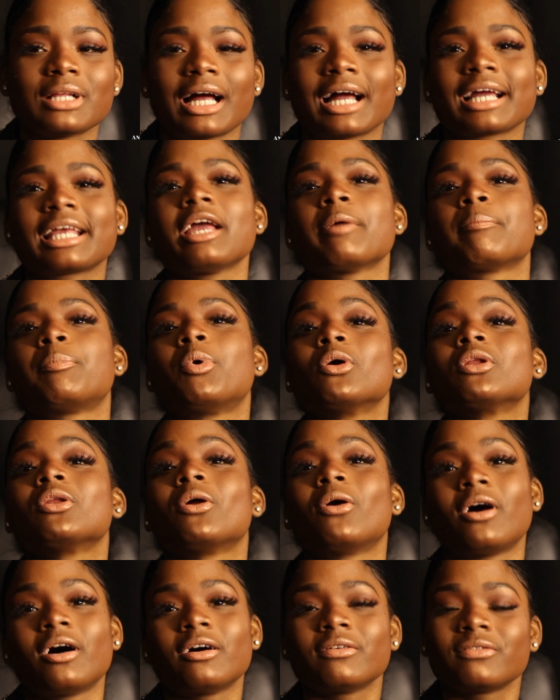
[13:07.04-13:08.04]
I can't pull
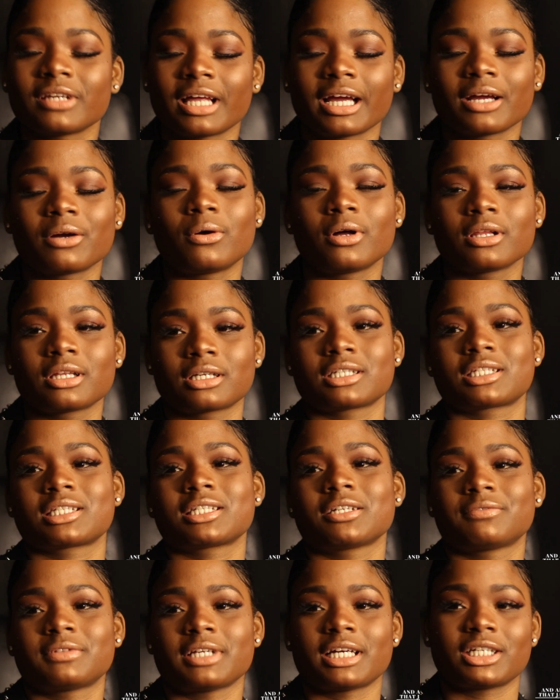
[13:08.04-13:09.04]
off like all of the
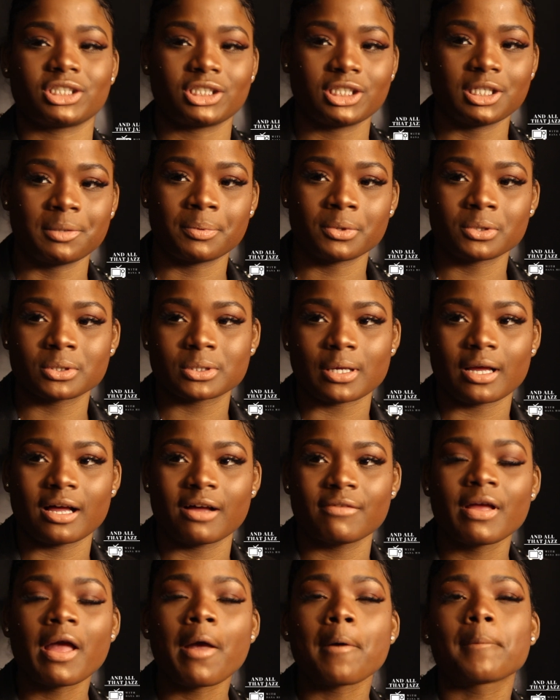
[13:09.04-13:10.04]
stuff that she pulls
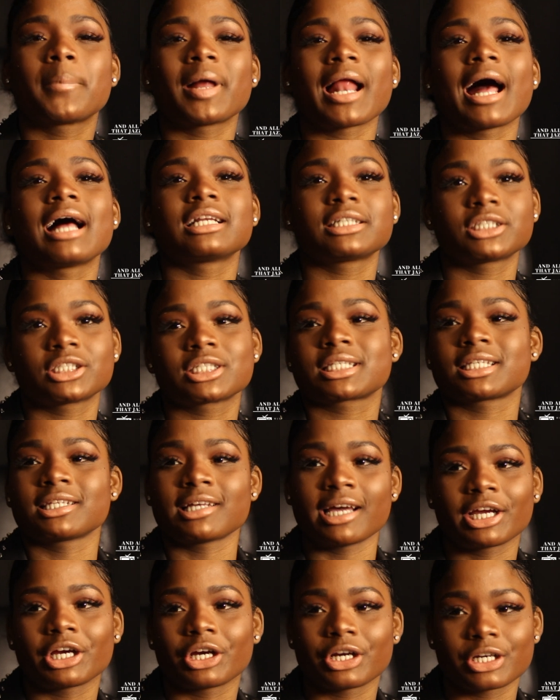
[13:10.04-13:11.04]
off, but I just
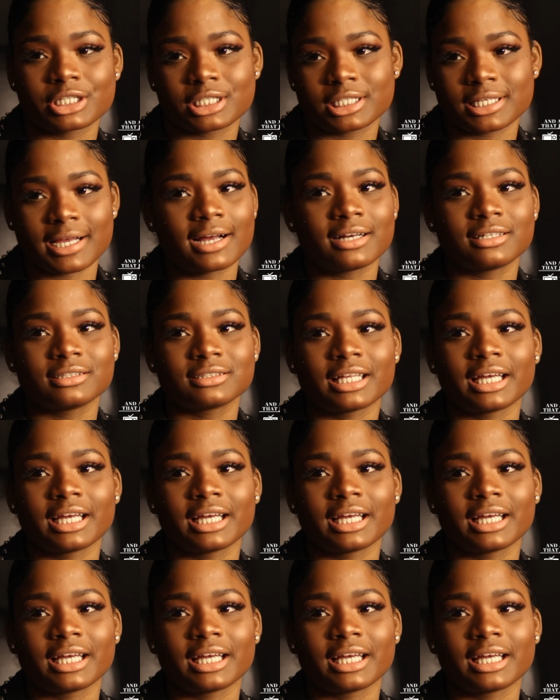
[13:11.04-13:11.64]
like her style.